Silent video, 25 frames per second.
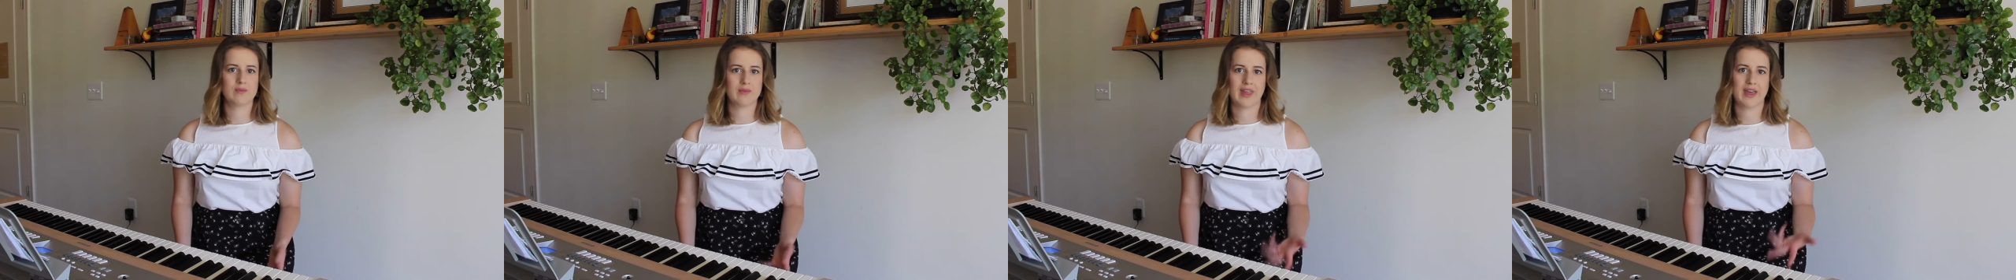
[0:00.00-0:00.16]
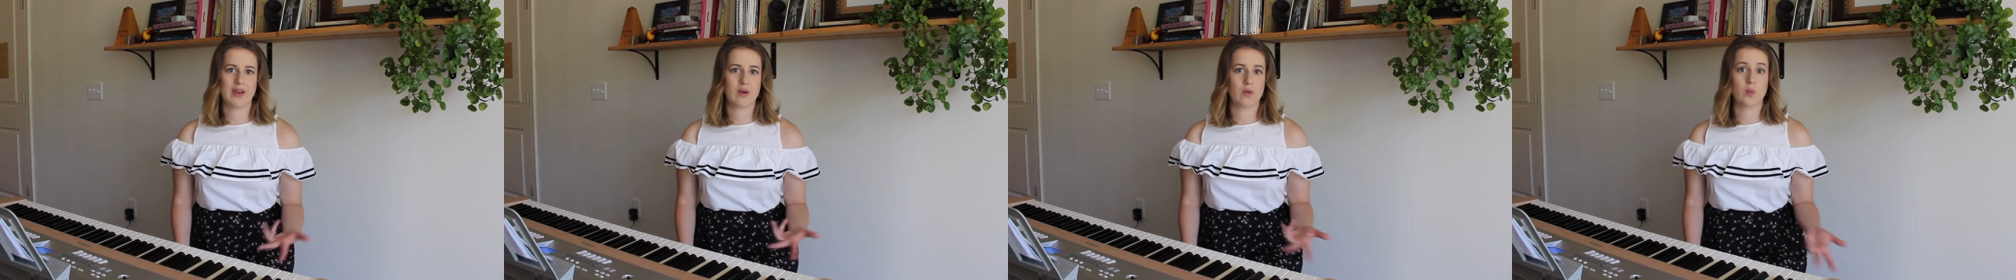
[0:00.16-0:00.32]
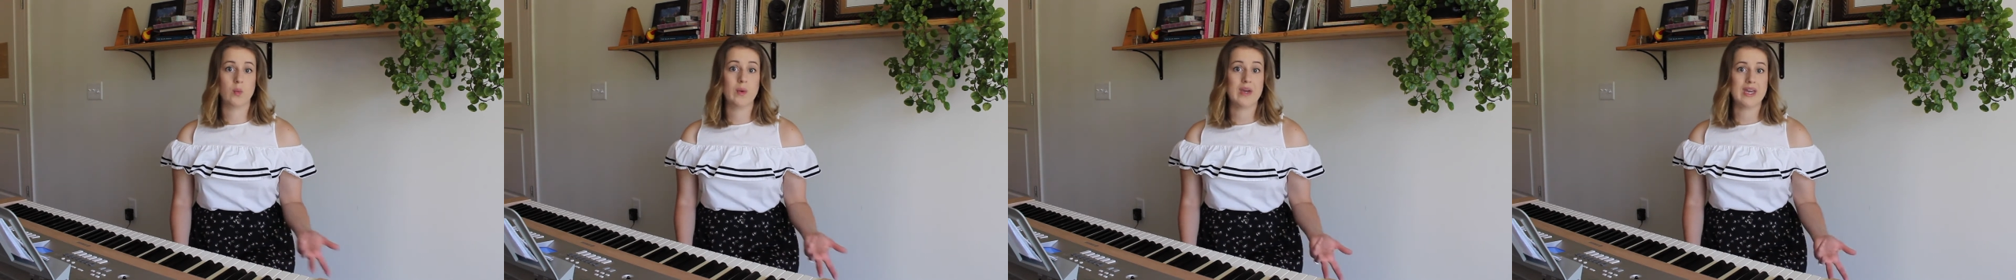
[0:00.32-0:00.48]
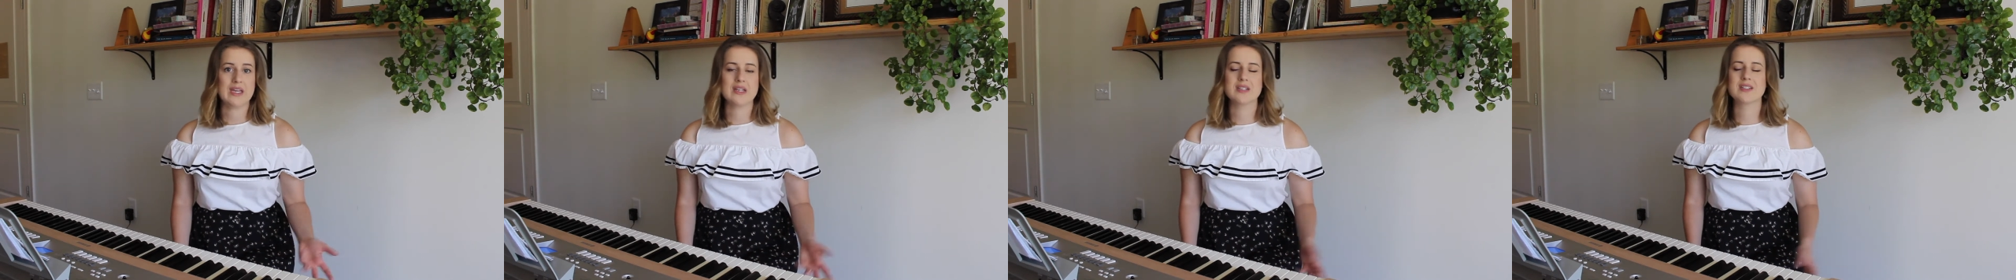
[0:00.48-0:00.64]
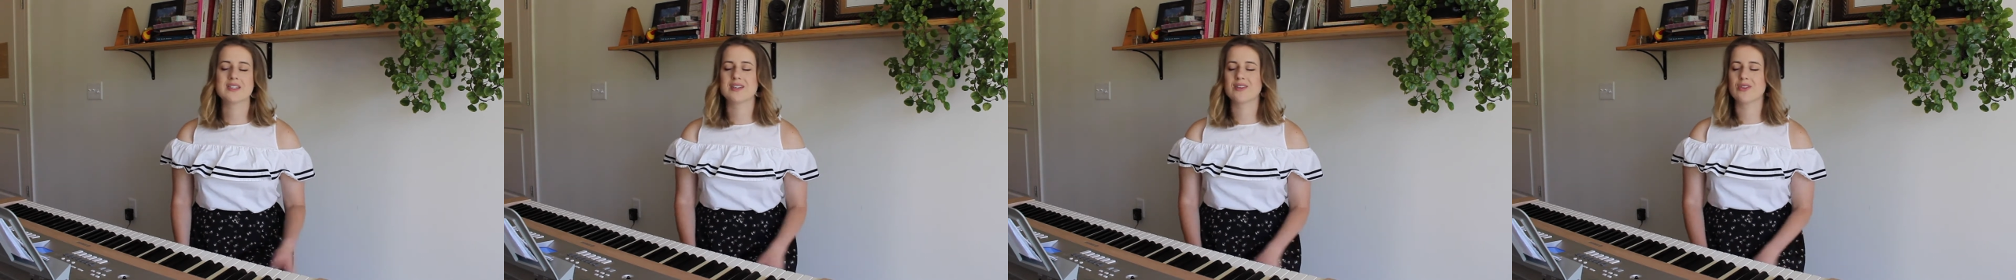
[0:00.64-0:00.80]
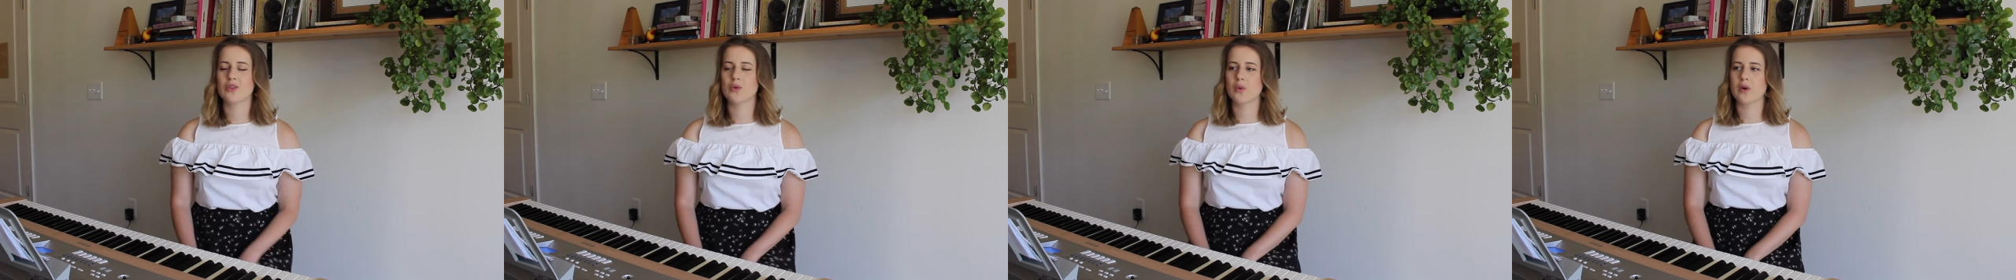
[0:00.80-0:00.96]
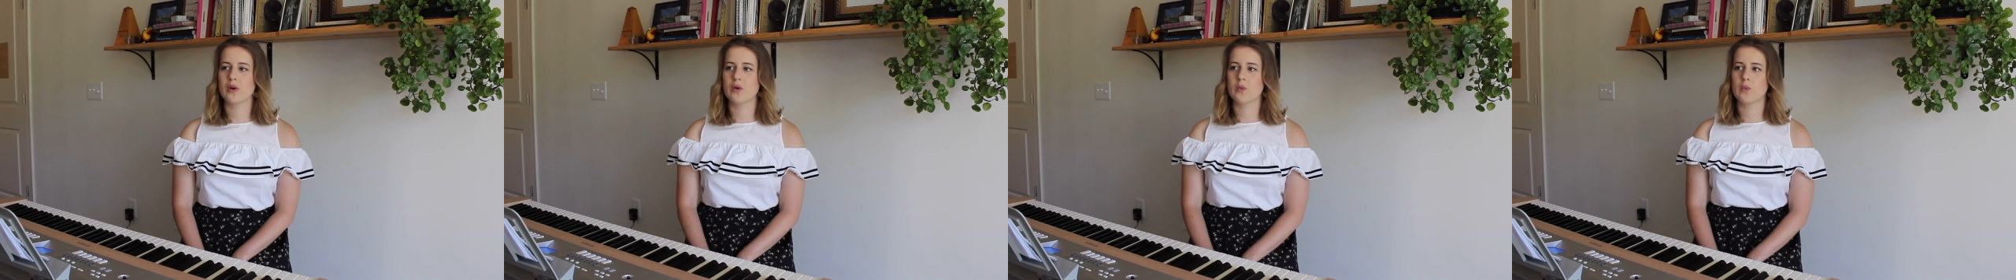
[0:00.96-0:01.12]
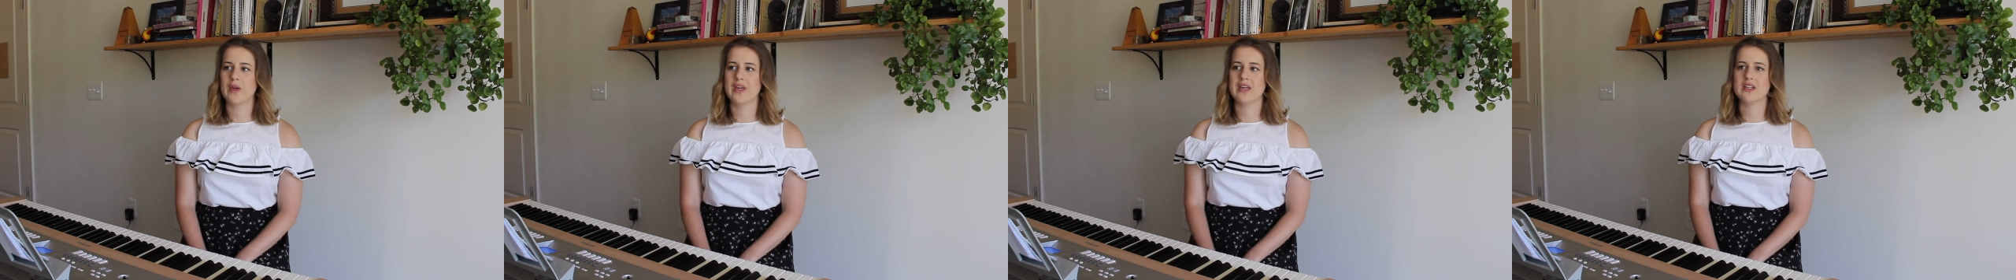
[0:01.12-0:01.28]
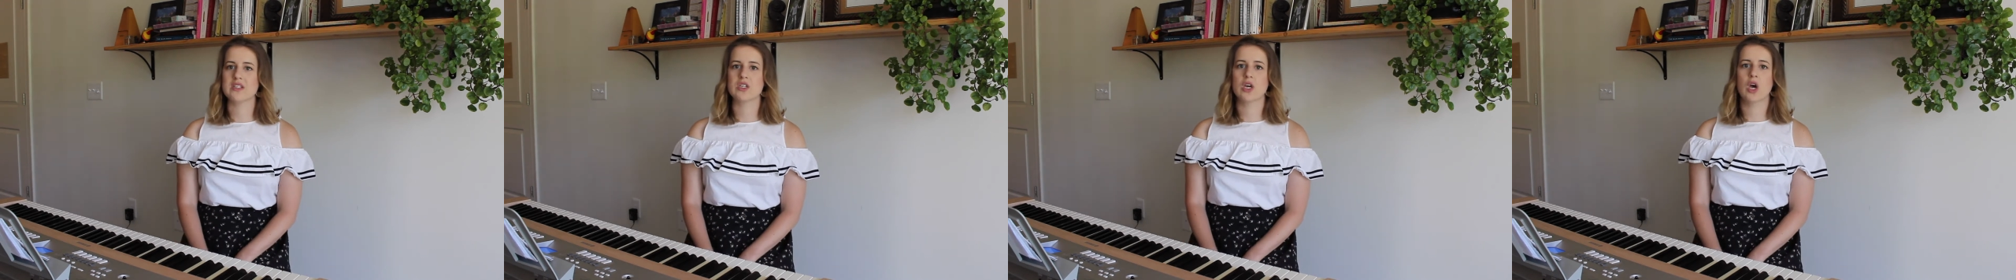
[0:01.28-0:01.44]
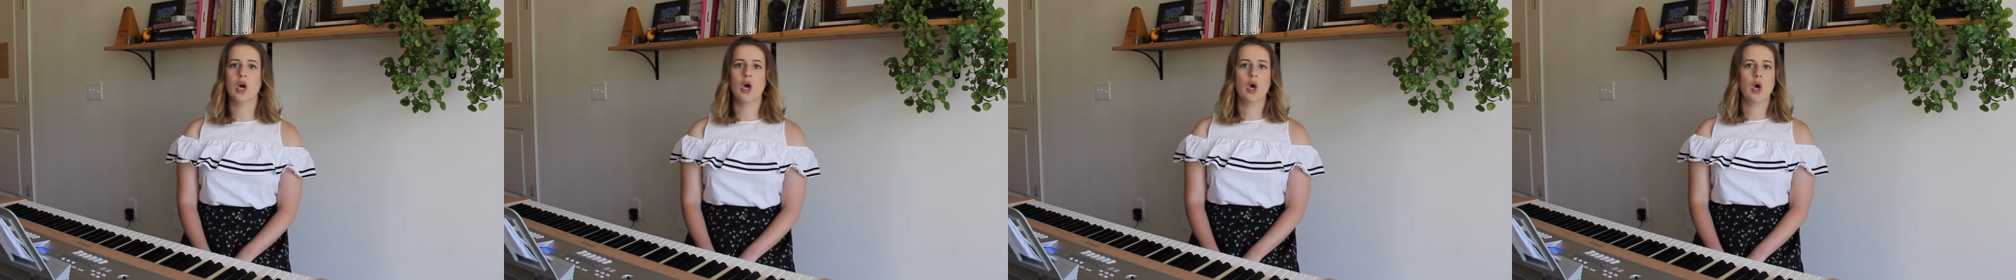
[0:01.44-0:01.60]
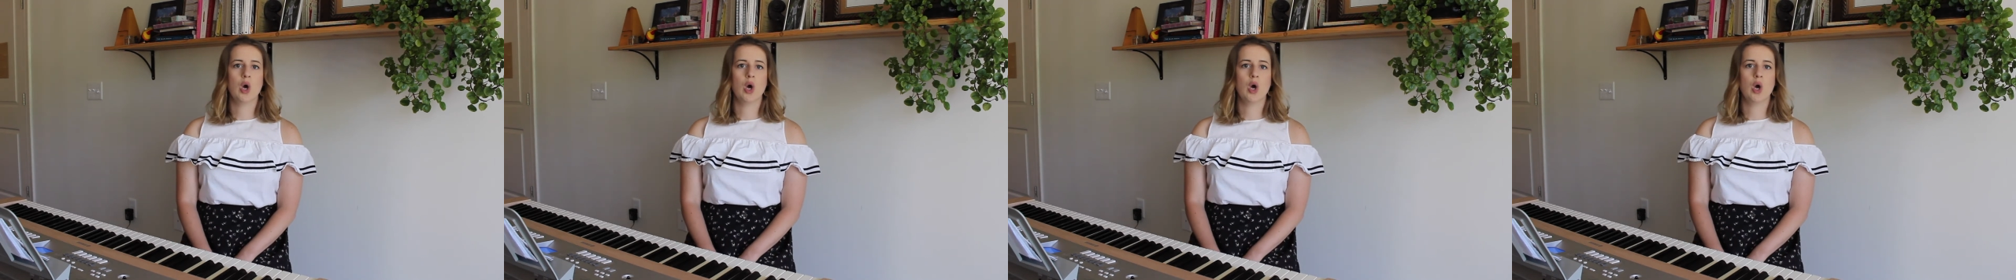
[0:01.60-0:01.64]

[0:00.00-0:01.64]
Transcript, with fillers: like wheat, the word wheat,